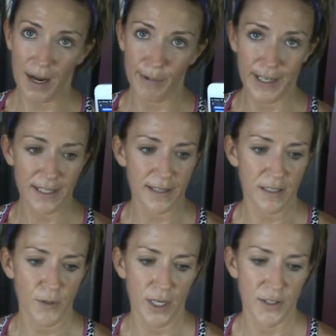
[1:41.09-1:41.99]
operating
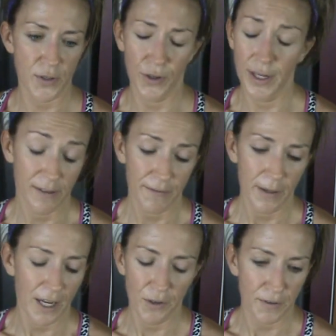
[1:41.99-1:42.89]
systems yet, or if I,
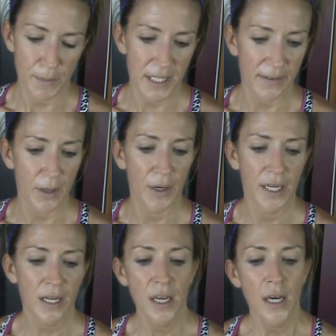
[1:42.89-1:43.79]
I don't know if I'm saying that right.